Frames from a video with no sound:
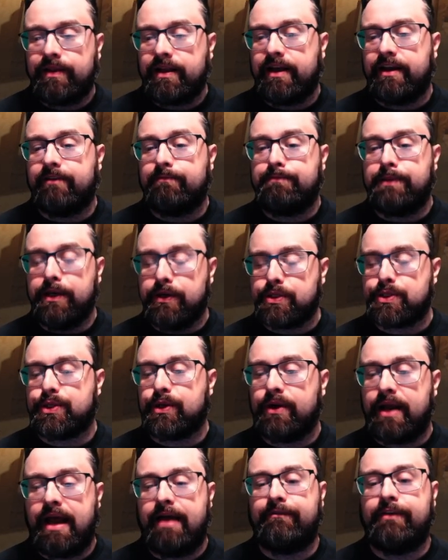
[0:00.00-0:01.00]
kind of
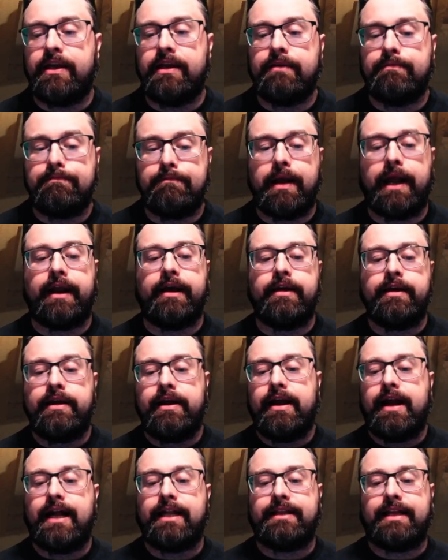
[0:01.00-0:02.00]
piercer-heavy meta
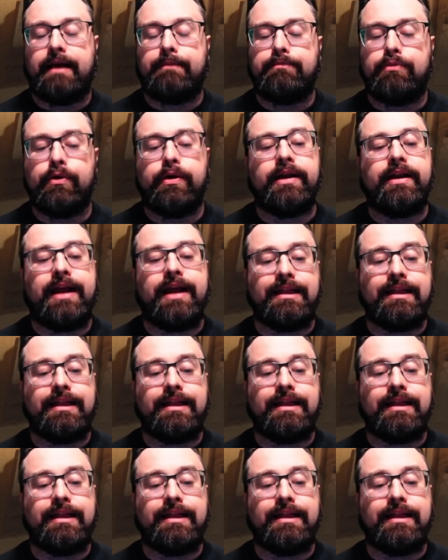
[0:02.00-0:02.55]
at that point,